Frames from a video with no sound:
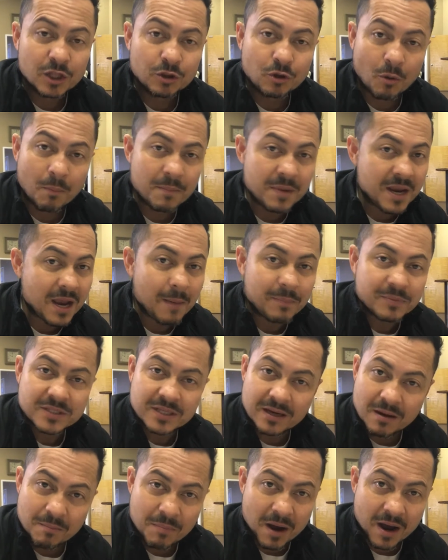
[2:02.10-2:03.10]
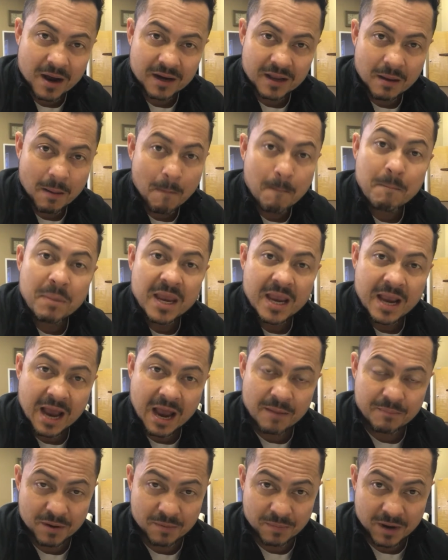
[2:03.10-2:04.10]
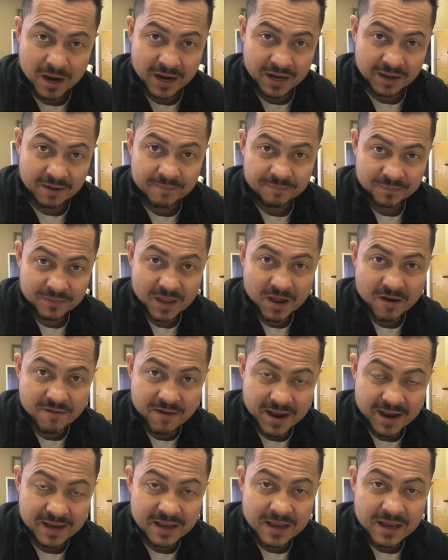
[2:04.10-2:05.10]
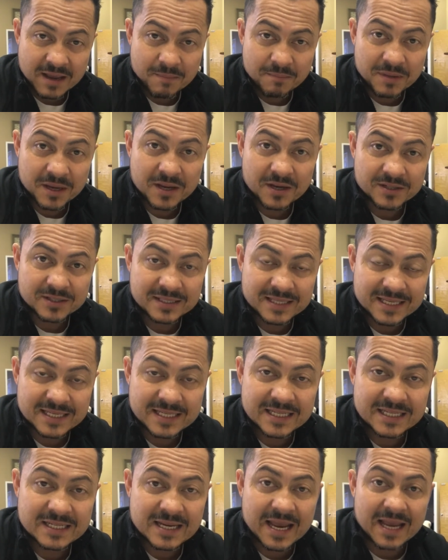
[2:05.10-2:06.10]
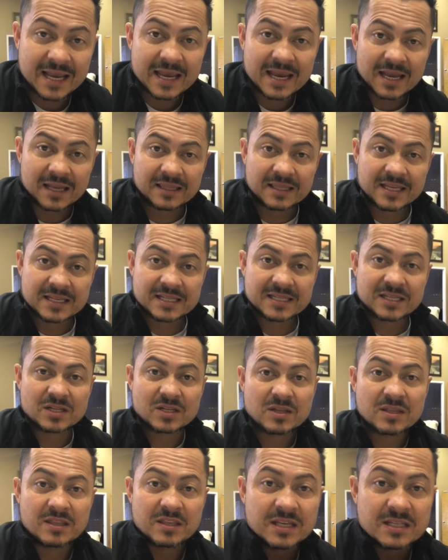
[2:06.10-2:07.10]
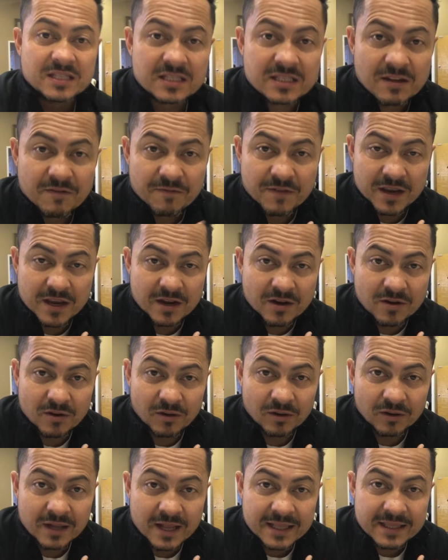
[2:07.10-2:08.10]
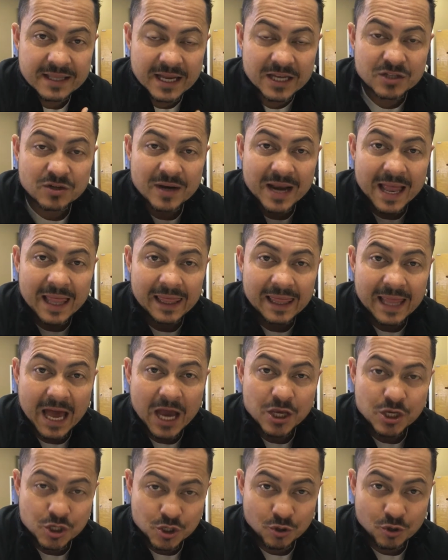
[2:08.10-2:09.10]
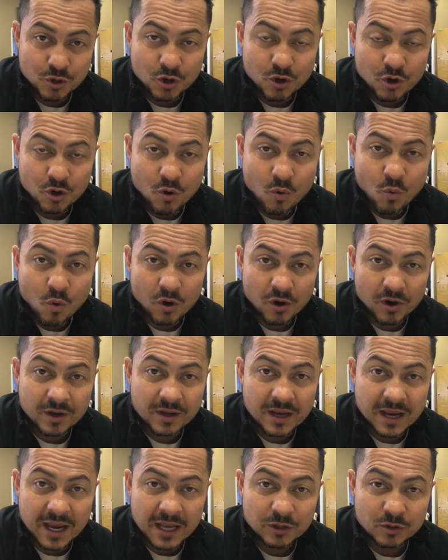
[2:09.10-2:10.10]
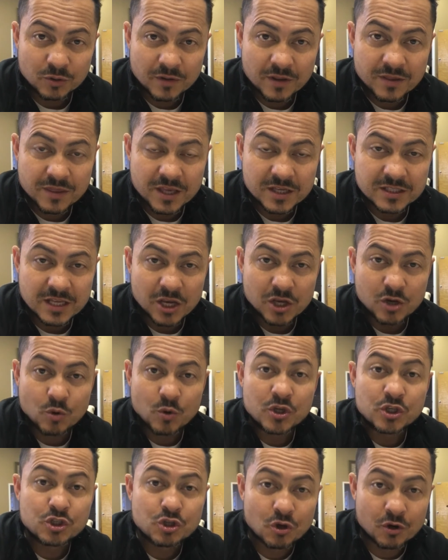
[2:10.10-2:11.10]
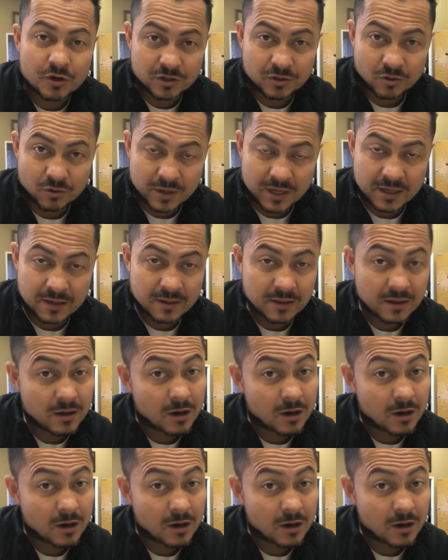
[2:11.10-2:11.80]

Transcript: Don't be upset about it, be happy about it, all right? Because this is, again, this is the vehicle that is gonna allow you to go to work and do the things that you enjoy doing.